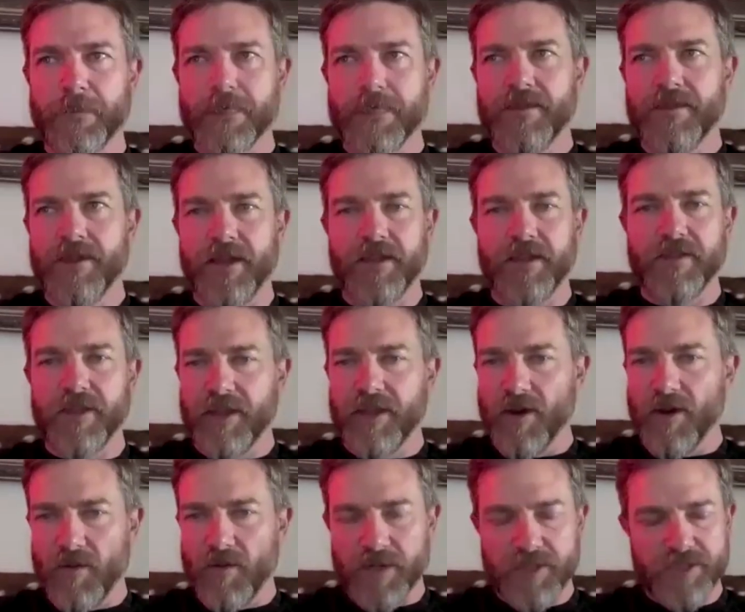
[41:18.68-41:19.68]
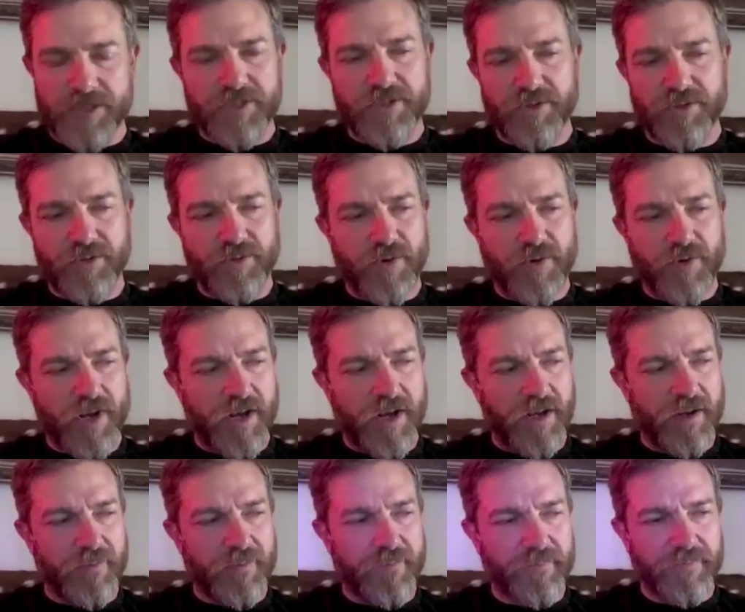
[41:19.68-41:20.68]
They go into
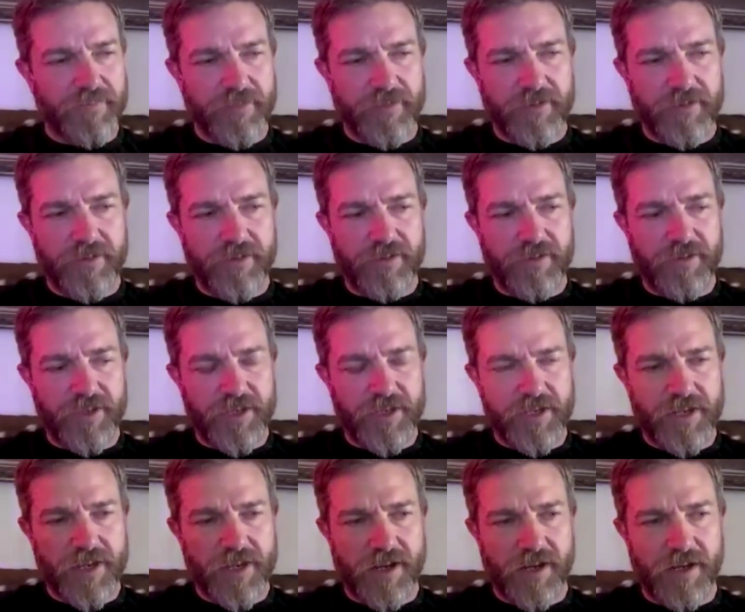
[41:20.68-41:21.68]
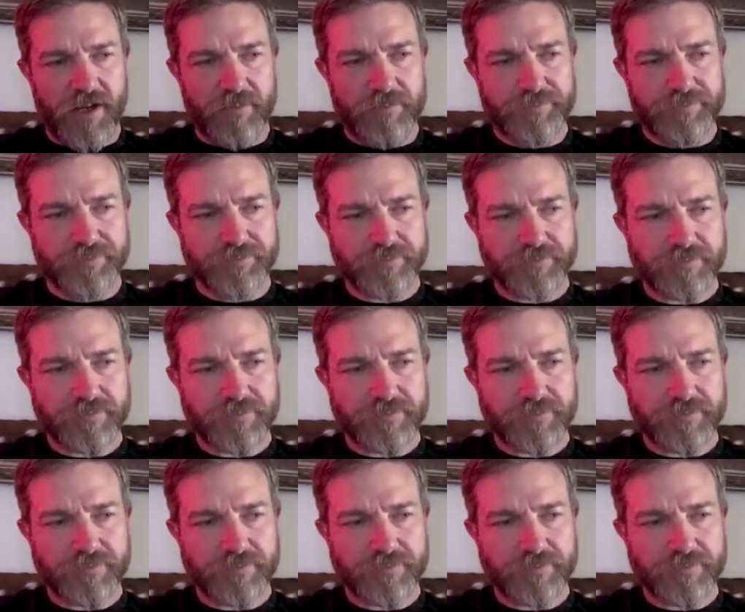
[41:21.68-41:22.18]
the